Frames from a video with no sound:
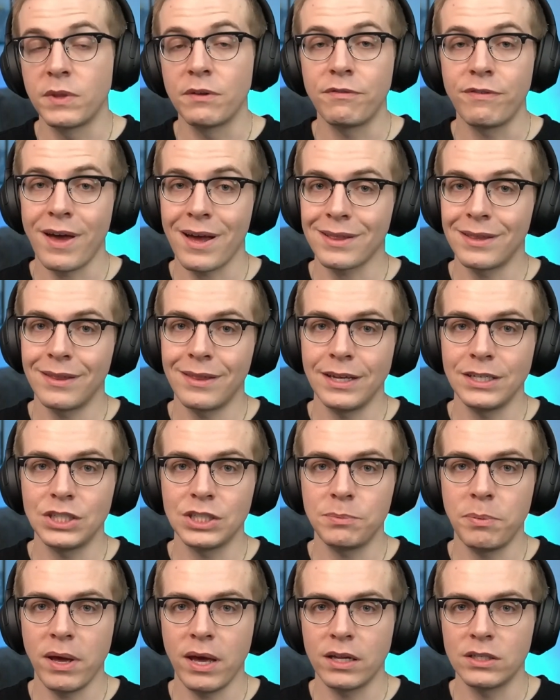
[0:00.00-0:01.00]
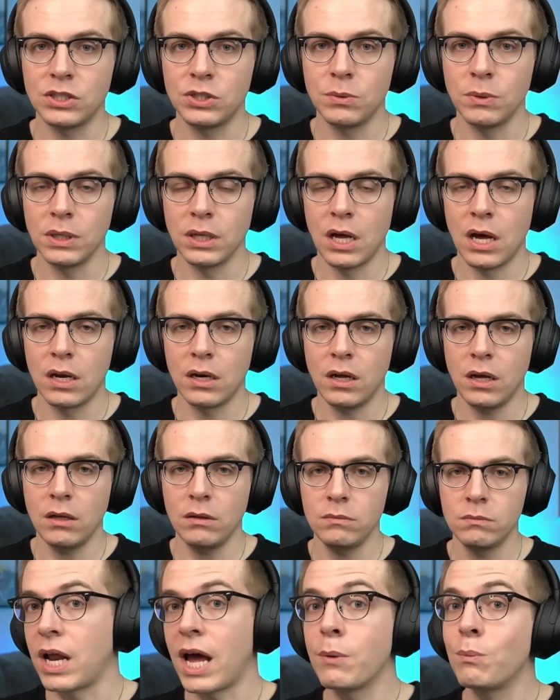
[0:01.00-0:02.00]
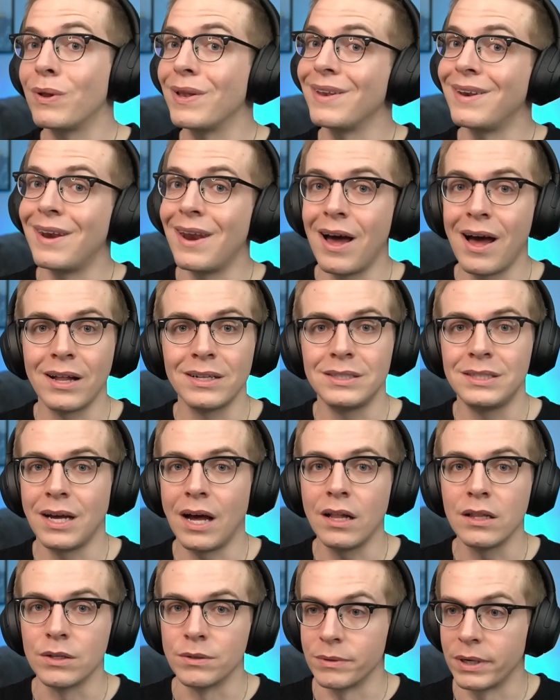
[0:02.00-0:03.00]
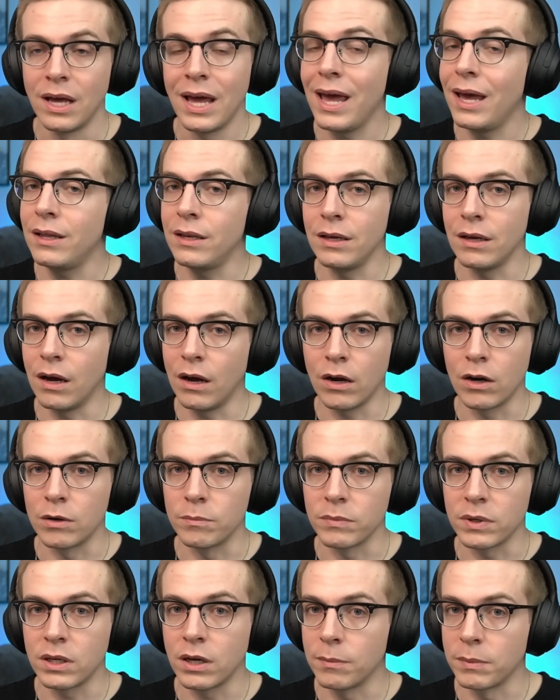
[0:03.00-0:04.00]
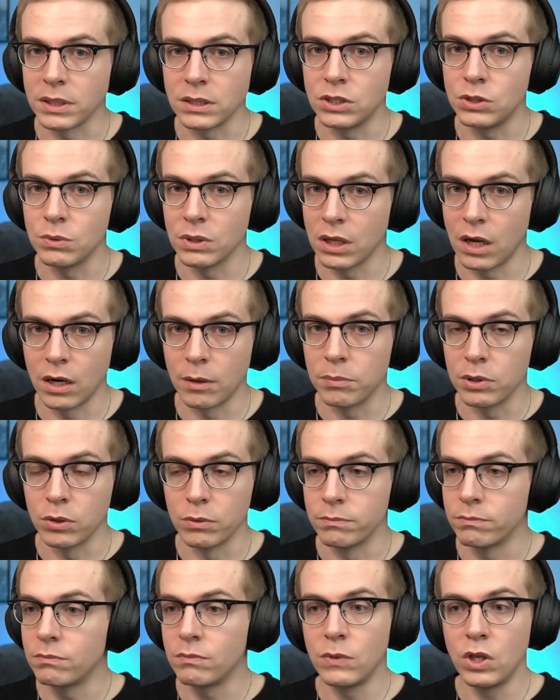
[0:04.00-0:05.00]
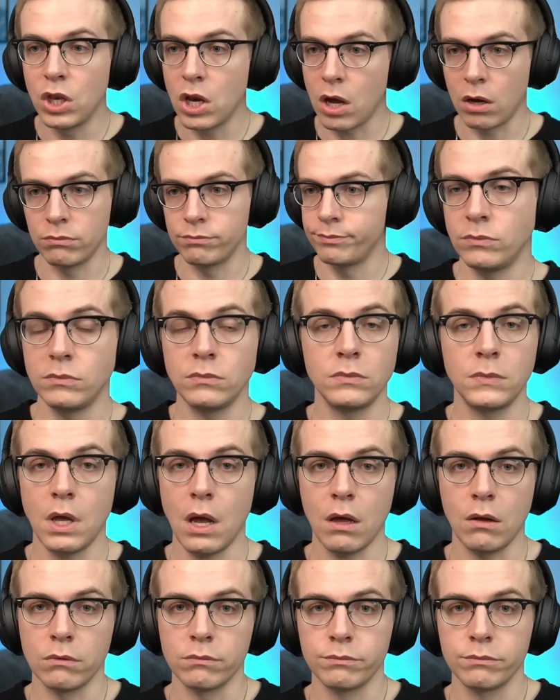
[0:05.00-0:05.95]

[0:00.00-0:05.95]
the fact that they just panned to Alana, I will not tolerate any harm coming to Alana Bloom. No, no.